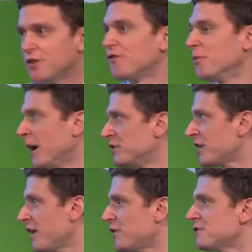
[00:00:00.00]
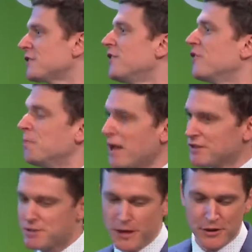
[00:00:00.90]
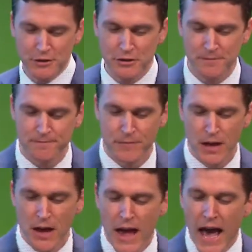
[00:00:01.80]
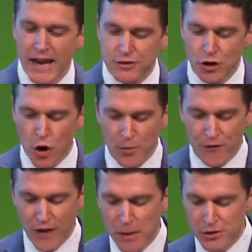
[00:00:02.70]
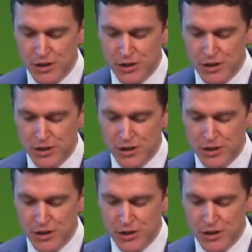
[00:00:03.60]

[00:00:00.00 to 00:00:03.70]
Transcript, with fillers: from educators, from policymakers. And it's our hope that families